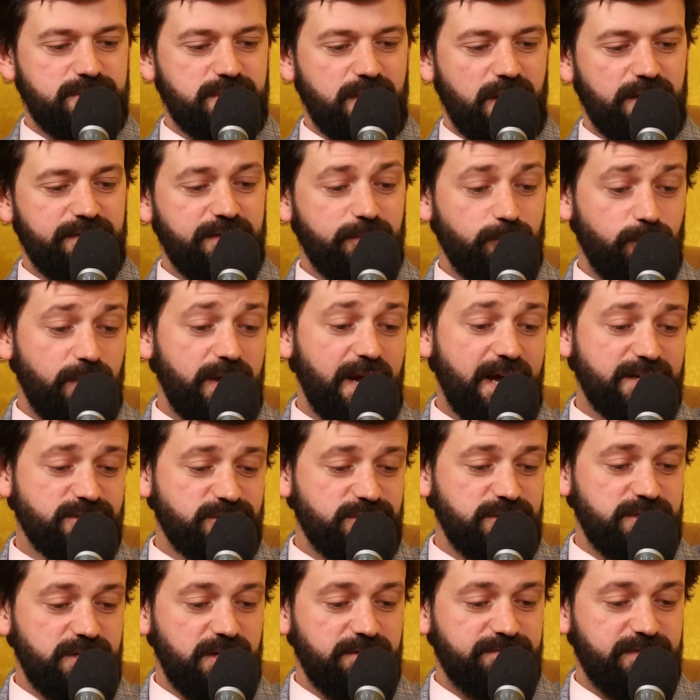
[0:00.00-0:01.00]
I think we
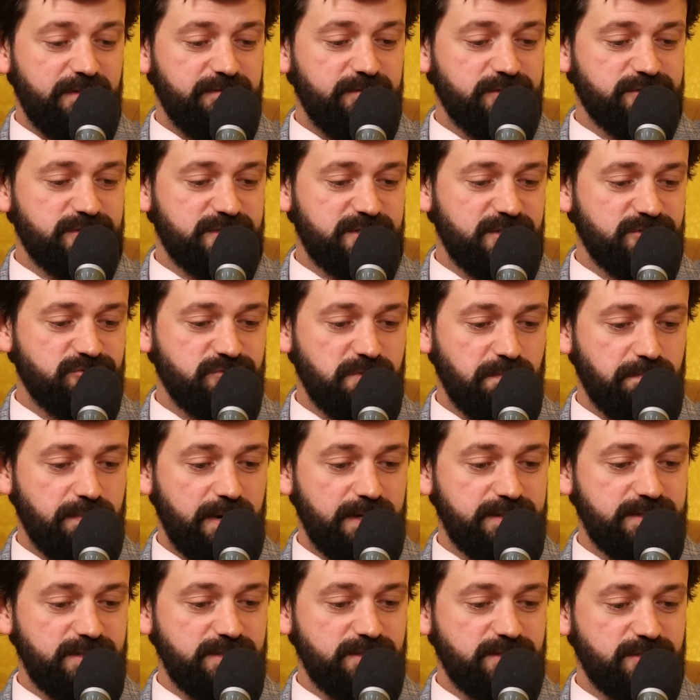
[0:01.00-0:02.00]
actually need Finn vs. History
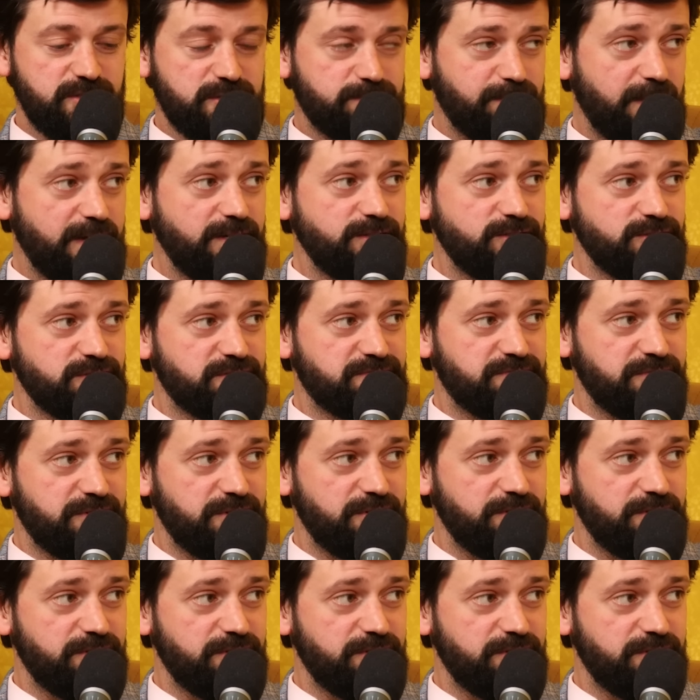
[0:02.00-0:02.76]
branded suspenders for